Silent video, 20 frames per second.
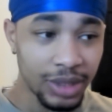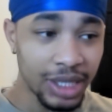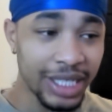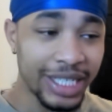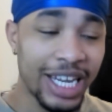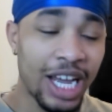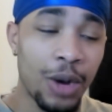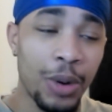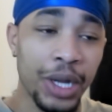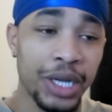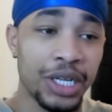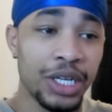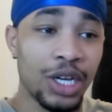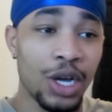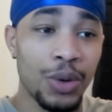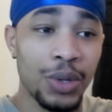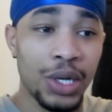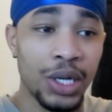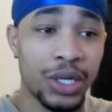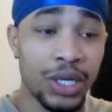Now I can go
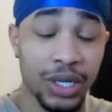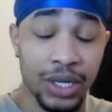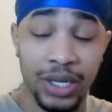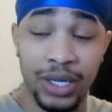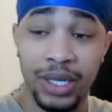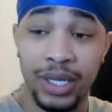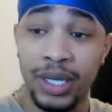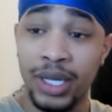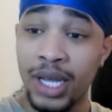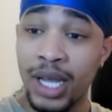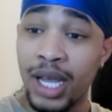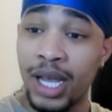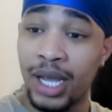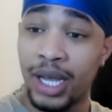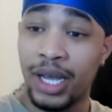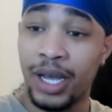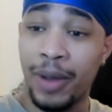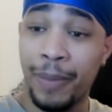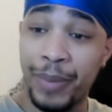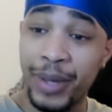and look at
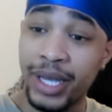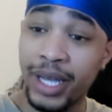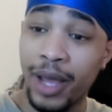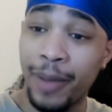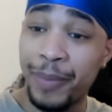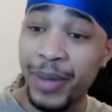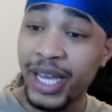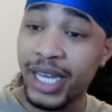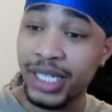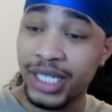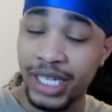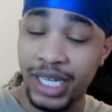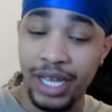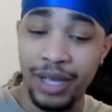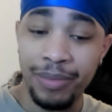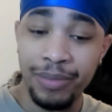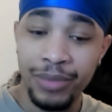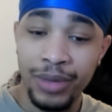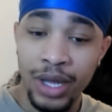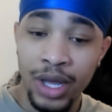a bigger
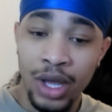team